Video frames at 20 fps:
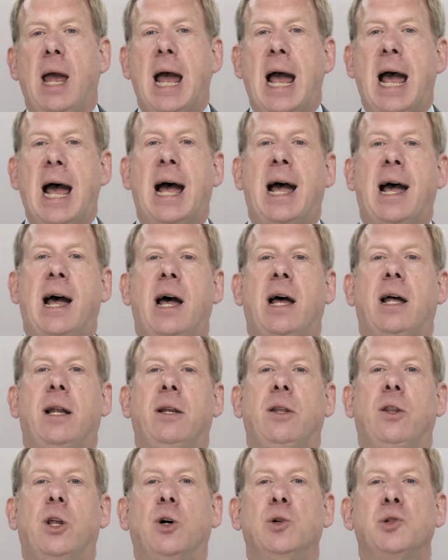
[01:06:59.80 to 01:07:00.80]

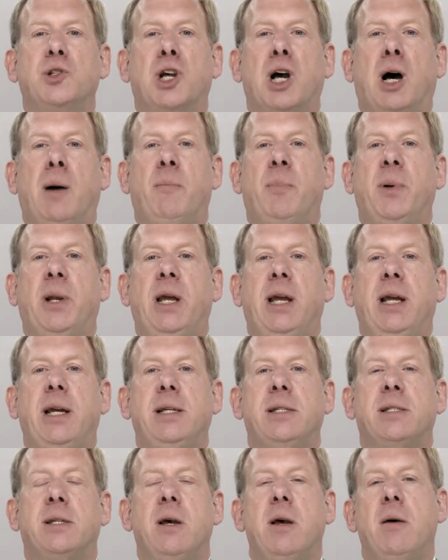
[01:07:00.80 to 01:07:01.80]
and those
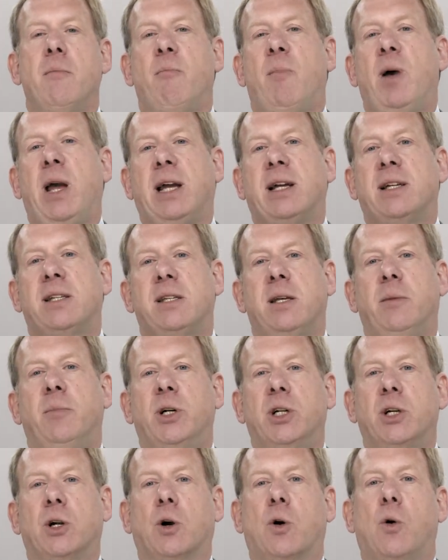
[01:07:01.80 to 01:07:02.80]
companies make
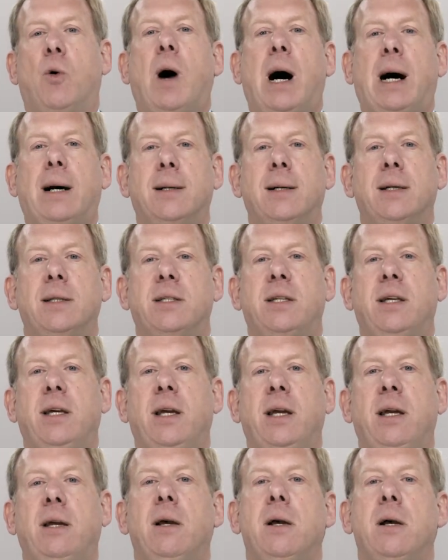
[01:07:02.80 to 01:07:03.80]
similar quality,